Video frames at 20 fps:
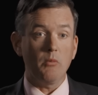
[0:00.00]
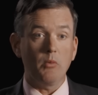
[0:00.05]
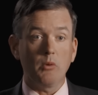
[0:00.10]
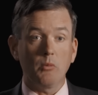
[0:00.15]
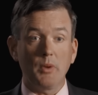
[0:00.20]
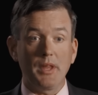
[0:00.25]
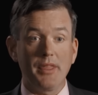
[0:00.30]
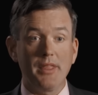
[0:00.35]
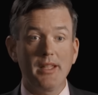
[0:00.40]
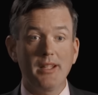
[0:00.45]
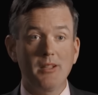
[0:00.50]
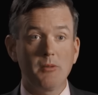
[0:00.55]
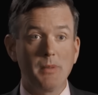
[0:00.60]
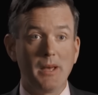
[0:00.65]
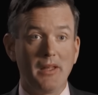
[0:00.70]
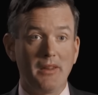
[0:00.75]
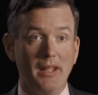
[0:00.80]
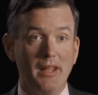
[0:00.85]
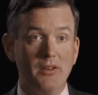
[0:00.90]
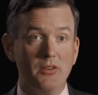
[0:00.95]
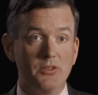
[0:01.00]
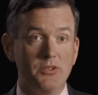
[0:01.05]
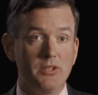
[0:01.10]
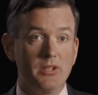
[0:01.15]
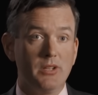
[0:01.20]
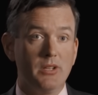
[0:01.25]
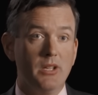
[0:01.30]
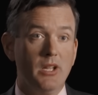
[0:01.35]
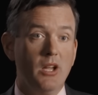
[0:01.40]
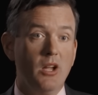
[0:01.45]
When we think about
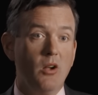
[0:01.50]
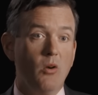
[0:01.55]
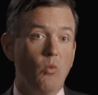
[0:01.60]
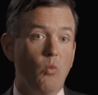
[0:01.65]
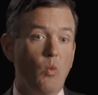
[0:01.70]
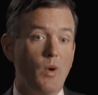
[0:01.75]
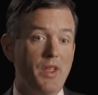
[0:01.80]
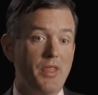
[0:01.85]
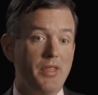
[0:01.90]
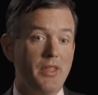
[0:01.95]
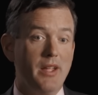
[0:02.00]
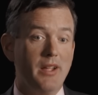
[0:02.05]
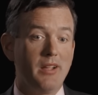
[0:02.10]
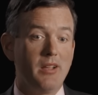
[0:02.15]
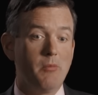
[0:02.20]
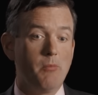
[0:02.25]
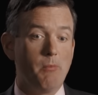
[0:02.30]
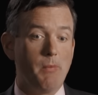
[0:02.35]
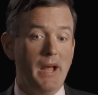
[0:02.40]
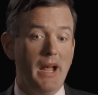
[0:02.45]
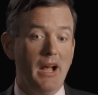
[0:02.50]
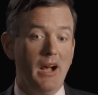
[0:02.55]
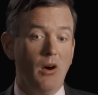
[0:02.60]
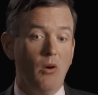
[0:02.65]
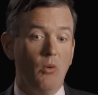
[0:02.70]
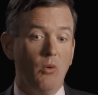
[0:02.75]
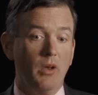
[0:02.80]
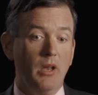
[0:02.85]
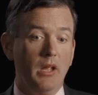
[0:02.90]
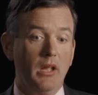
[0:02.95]
energy, we think
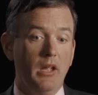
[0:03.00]
about